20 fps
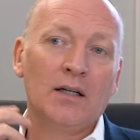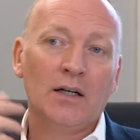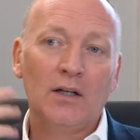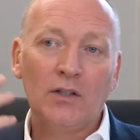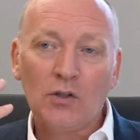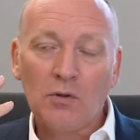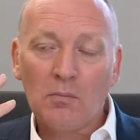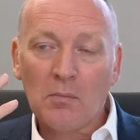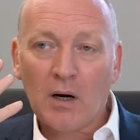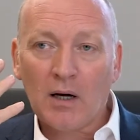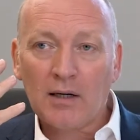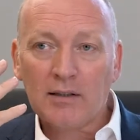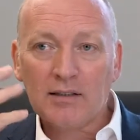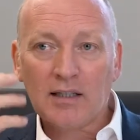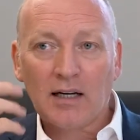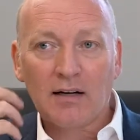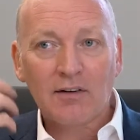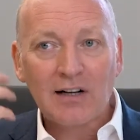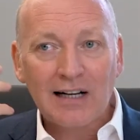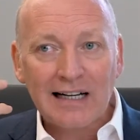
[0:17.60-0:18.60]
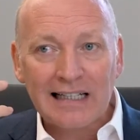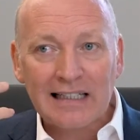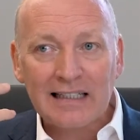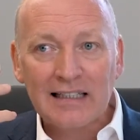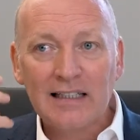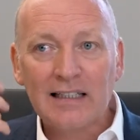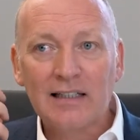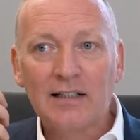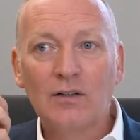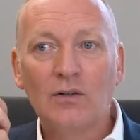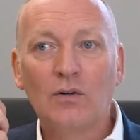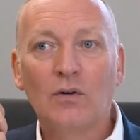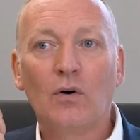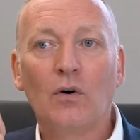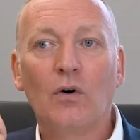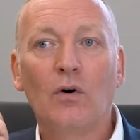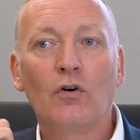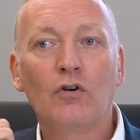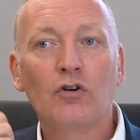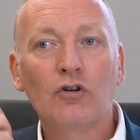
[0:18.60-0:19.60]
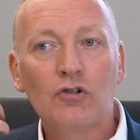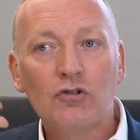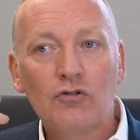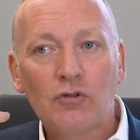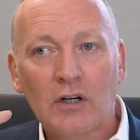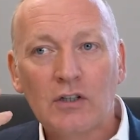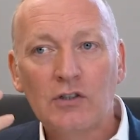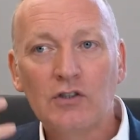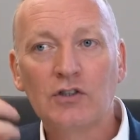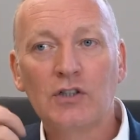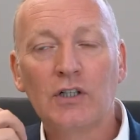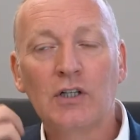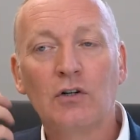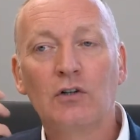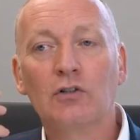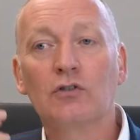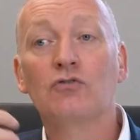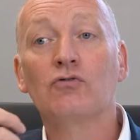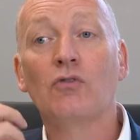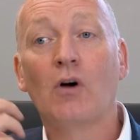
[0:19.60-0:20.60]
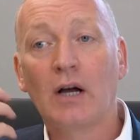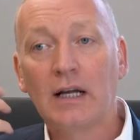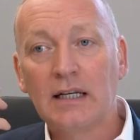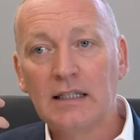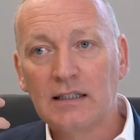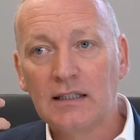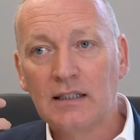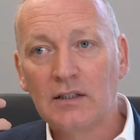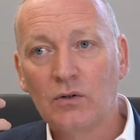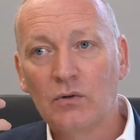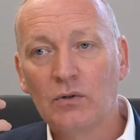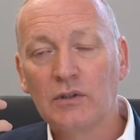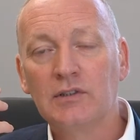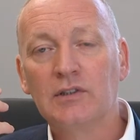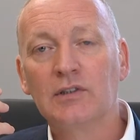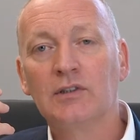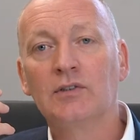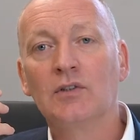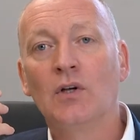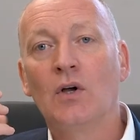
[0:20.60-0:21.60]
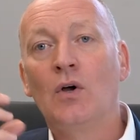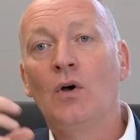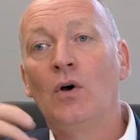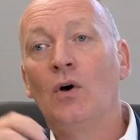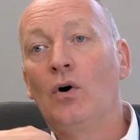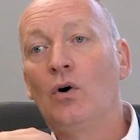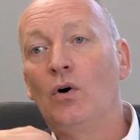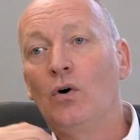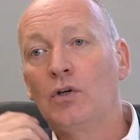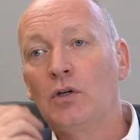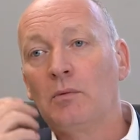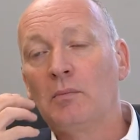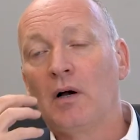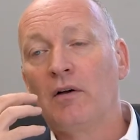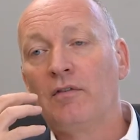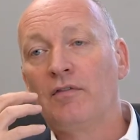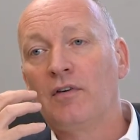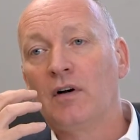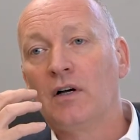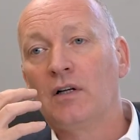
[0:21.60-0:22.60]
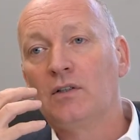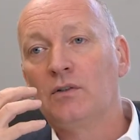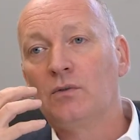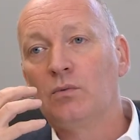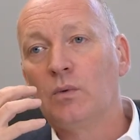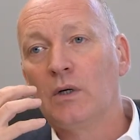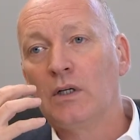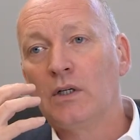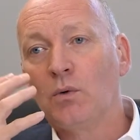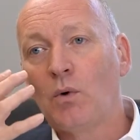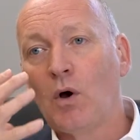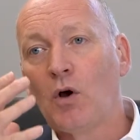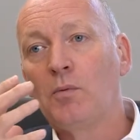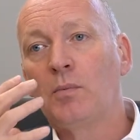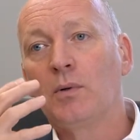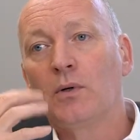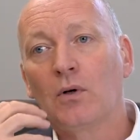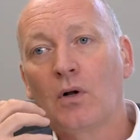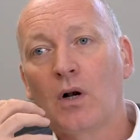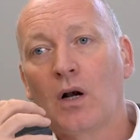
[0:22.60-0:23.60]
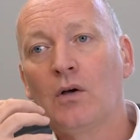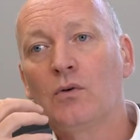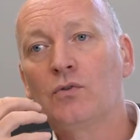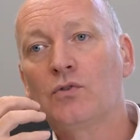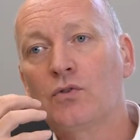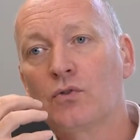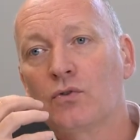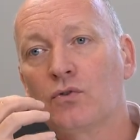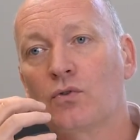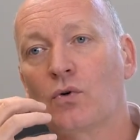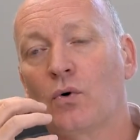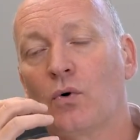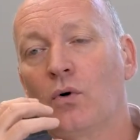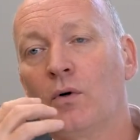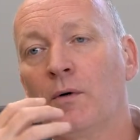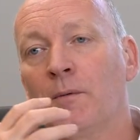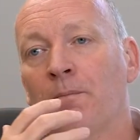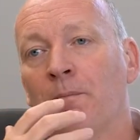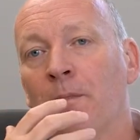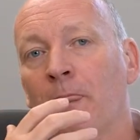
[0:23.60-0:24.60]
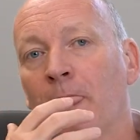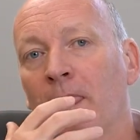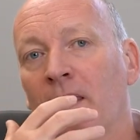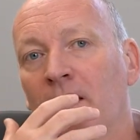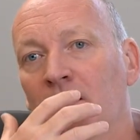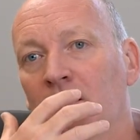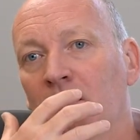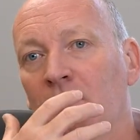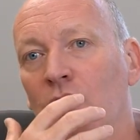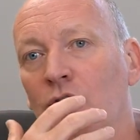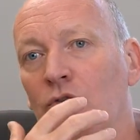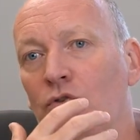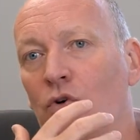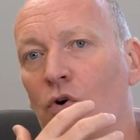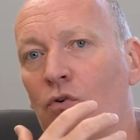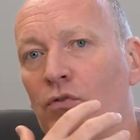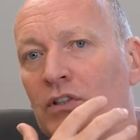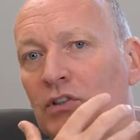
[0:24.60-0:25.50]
and you might have clicking or crunching or grinding noises, or you might find when you open or close your jaw that your jaw